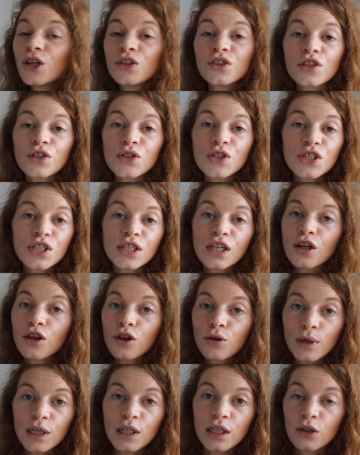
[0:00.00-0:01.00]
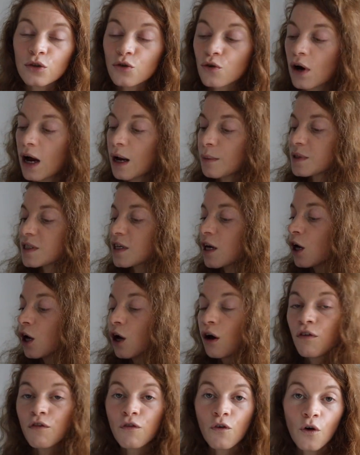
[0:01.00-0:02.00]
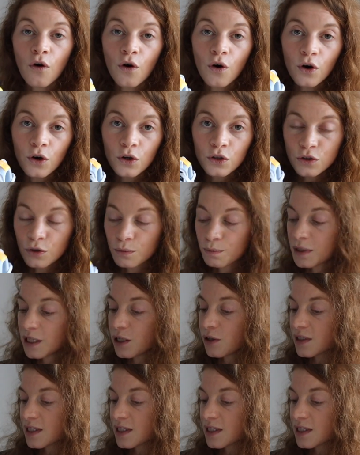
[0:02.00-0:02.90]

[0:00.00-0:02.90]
touching 300 grams for the bigger